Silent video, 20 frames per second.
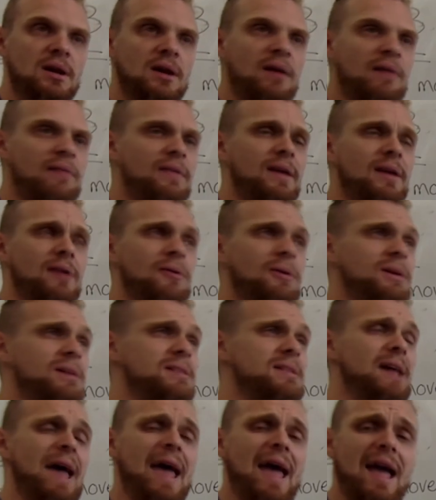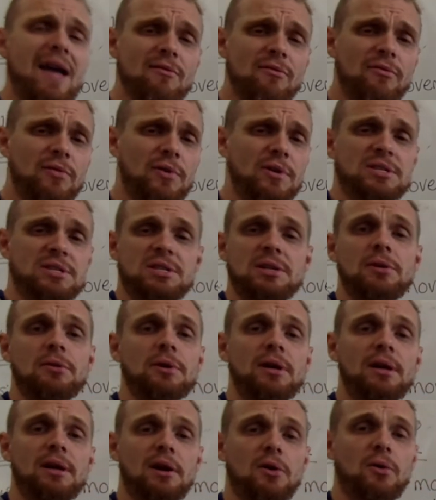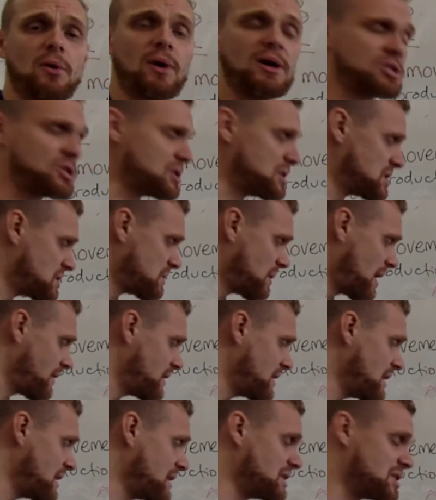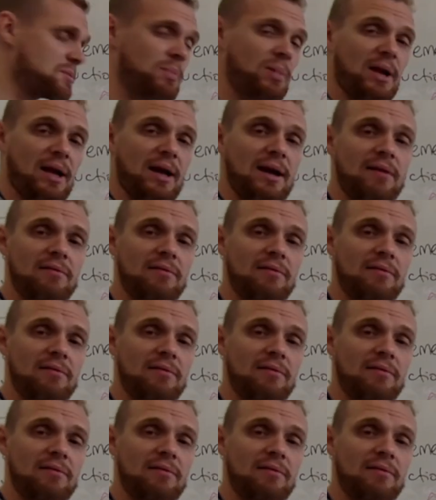There is every single year questions about the interplay